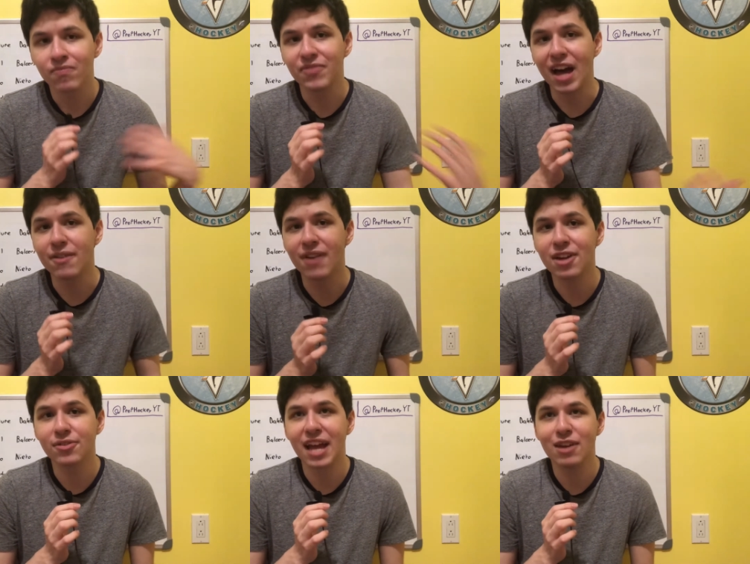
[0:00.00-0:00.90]
that
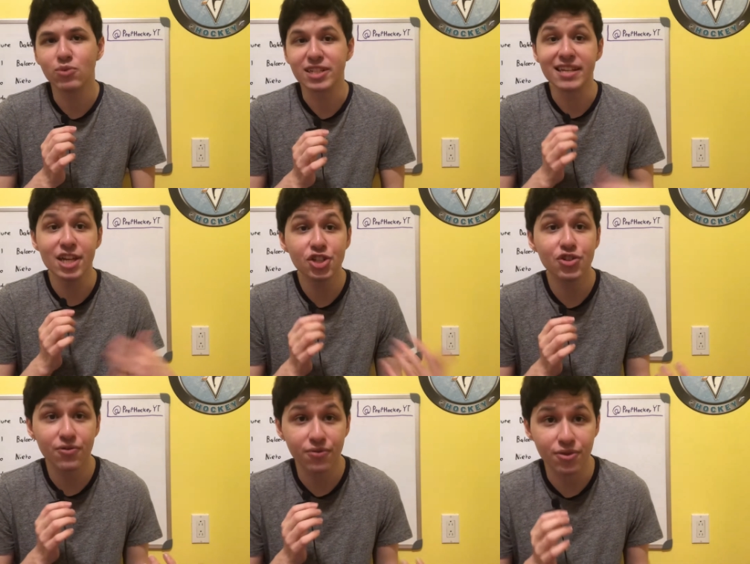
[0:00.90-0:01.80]
Evander Kane was an
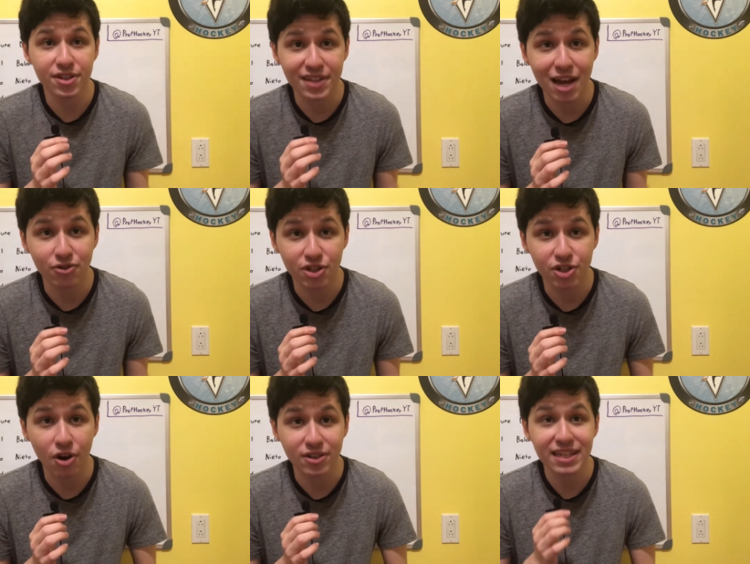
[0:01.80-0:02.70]
issue for the San Jose
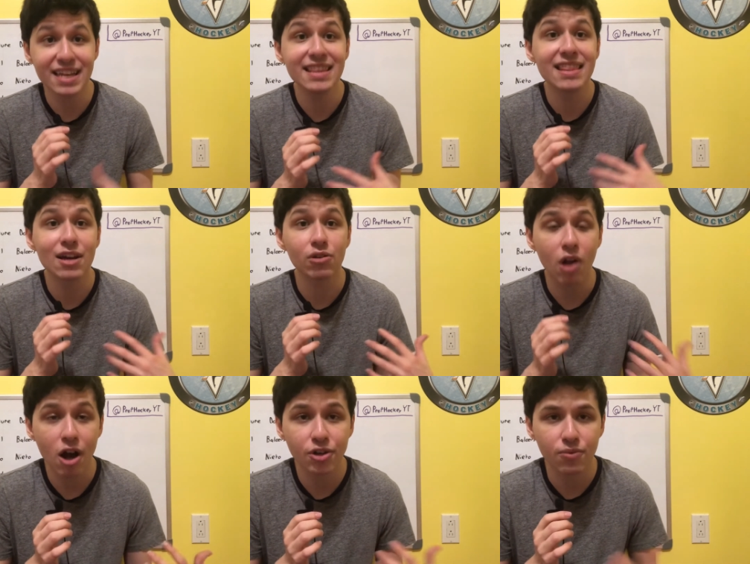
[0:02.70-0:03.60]
Sharks in their
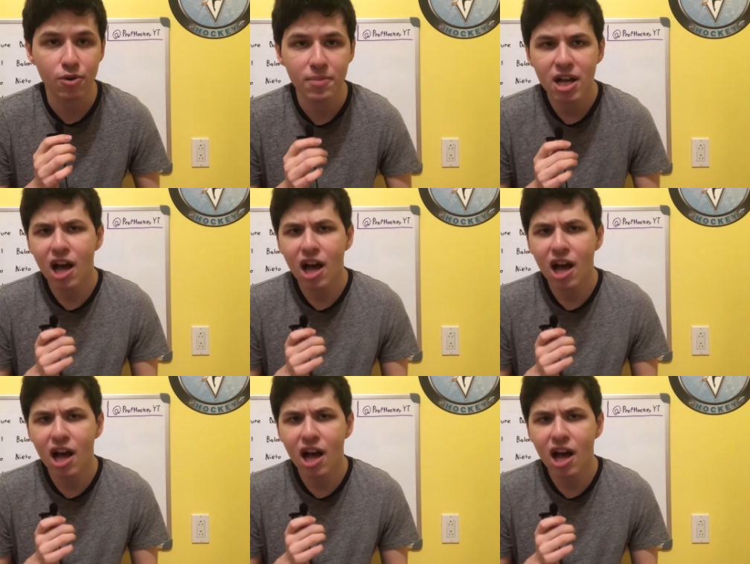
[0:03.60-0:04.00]
locker room,